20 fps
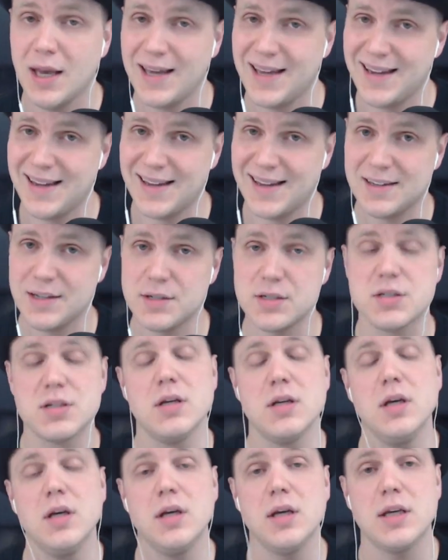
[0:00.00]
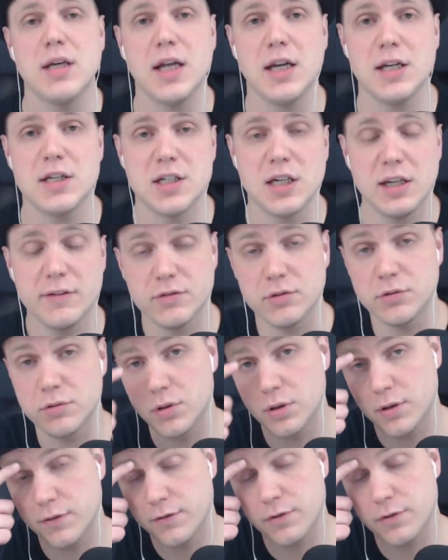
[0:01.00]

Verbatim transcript: and getting to level